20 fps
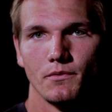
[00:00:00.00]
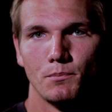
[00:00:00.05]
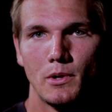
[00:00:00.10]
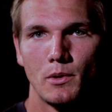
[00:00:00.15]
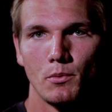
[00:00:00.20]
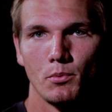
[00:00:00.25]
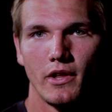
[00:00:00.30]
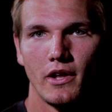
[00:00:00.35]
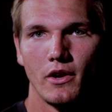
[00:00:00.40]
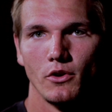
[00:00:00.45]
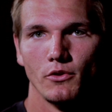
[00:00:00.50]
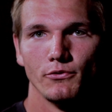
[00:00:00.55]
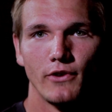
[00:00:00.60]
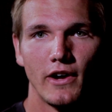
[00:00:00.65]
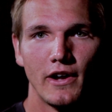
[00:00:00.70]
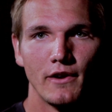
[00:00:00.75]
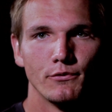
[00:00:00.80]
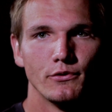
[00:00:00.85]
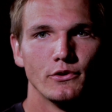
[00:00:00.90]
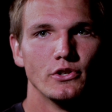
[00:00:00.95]
People that will
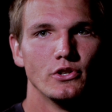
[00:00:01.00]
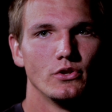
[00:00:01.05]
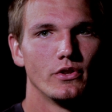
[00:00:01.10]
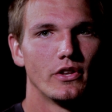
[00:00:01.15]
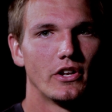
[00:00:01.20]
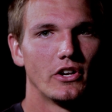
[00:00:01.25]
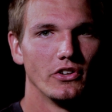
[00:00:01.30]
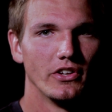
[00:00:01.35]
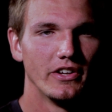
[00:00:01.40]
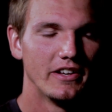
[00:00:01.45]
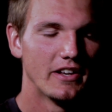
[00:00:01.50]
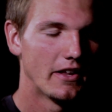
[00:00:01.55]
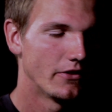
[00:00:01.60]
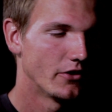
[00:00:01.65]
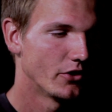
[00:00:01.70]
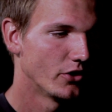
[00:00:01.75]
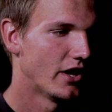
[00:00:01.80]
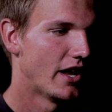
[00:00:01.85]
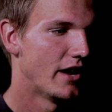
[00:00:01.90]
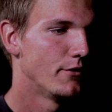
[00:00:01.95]
fight for you, that will lay down
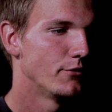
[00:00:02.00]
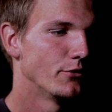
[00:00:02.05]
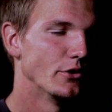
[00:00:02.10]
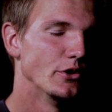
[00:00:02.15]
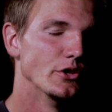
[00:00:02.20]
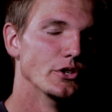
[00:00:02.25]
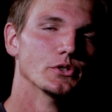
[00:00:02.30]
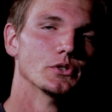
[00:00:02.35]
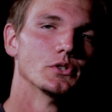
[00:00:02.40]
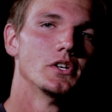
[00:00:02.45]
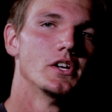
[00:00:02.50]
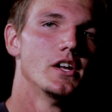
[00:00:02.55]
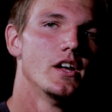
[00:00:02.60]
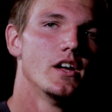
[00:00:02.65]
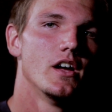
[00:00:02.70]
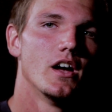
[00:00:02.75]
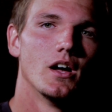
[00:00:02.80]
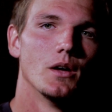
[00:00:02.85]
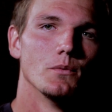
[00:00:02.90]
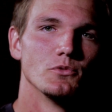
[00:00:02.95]
their life for you,
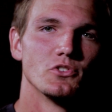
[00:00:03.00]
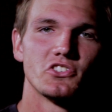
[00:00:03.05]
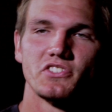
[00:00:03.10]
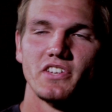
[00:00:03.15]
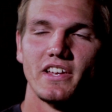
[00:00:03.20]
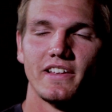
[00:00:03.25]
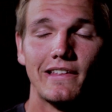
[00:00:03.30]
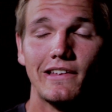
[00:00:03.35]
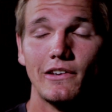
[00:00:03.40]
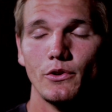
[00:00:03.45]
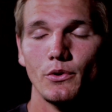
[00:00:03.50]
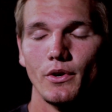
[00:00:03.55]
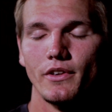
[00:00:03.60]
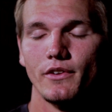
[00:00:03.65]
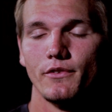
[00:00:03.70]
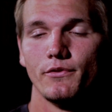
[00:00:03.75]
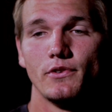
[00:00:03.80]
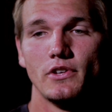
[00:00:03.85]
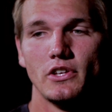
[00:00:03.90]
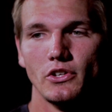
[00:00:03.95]
just like they do on the
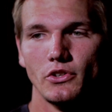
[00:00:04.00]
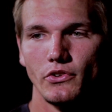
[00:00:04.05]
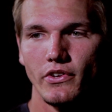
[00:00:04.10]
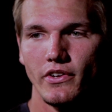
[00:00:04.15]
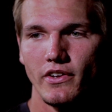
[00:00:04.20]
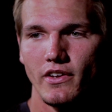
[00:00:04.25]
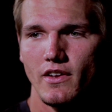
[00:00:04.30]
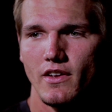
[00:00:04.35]
field.